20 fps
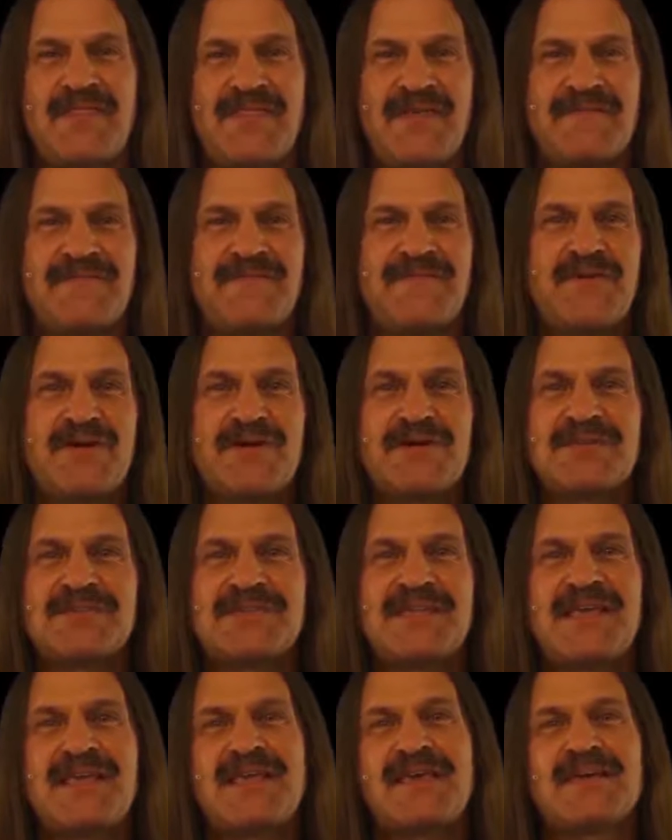The
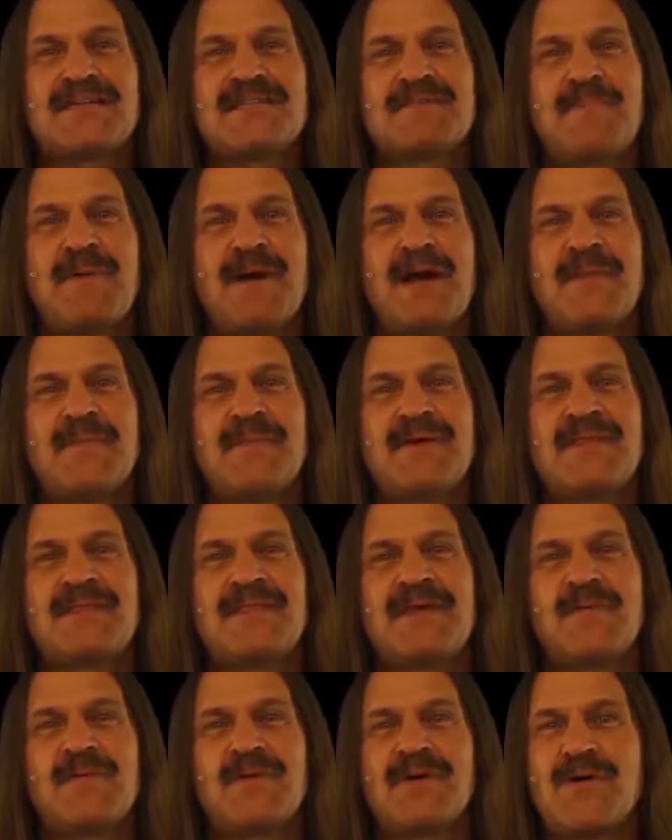first key
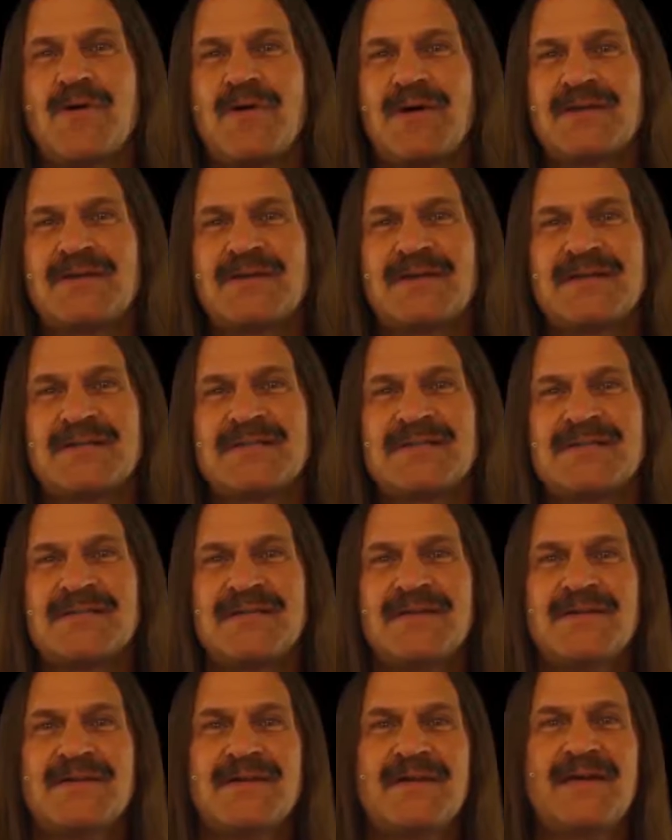experiment that we're going to
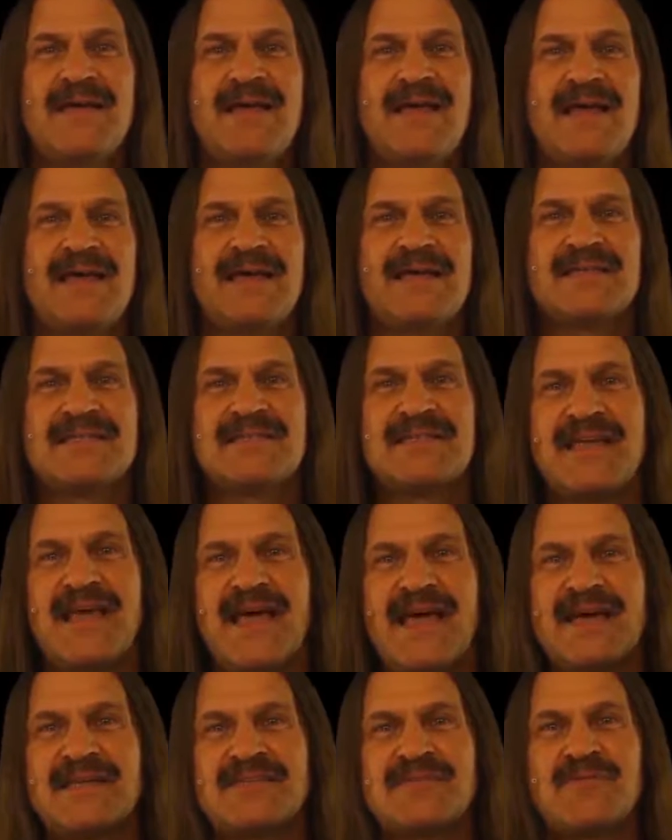consider is
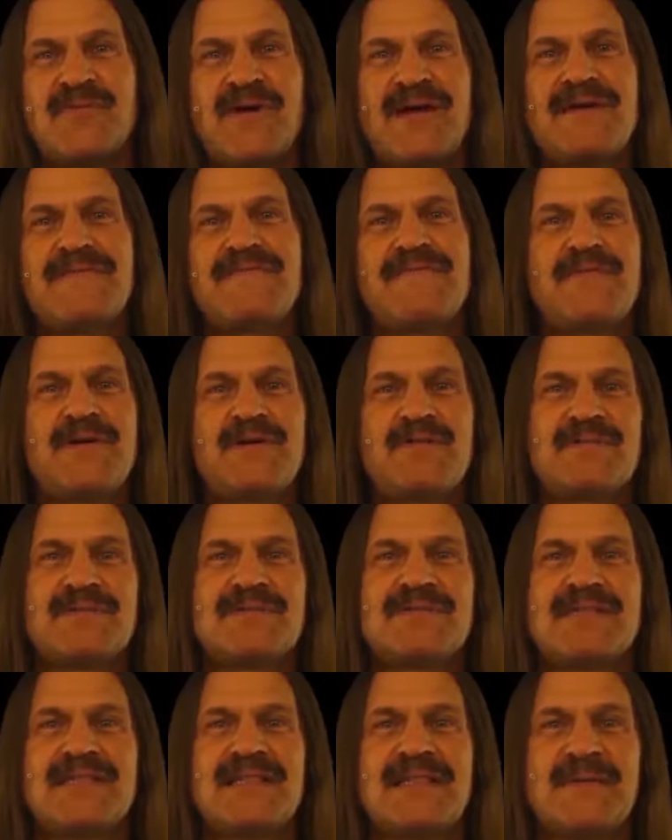the X-ray
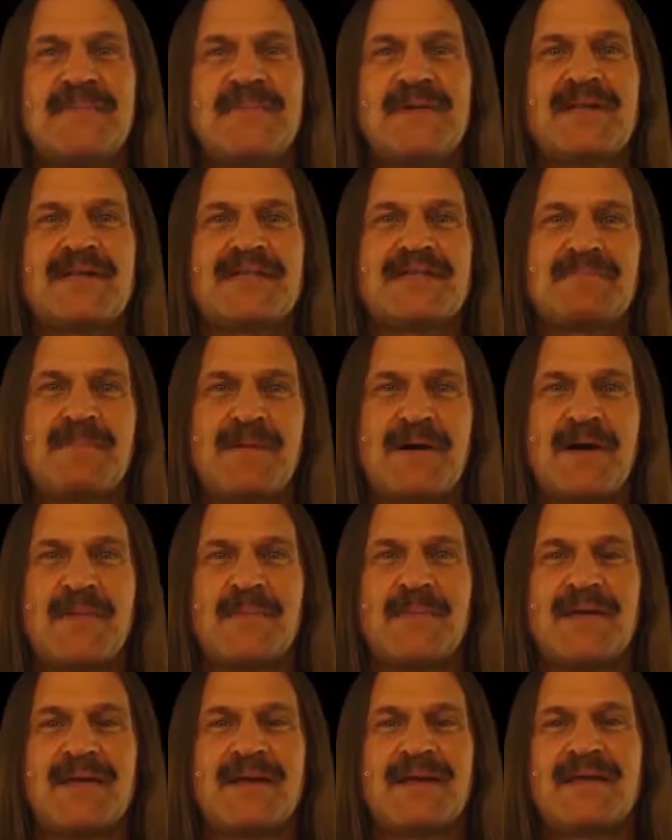frequency limit
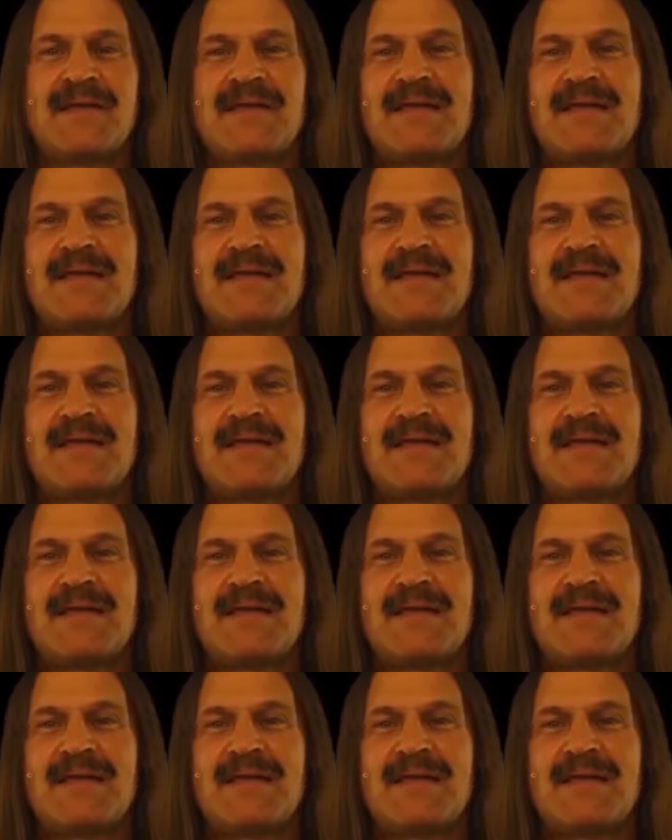experiment.